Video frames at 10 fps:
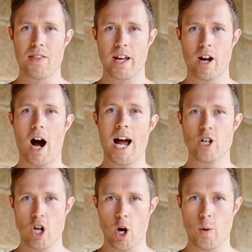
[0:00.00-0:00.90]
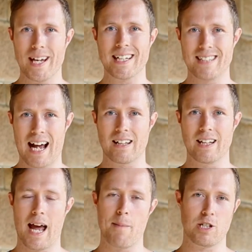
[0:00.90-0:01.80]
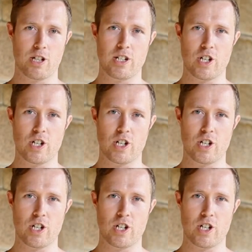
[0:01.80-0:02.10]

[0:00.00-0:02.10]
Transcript: then I know exactly how much I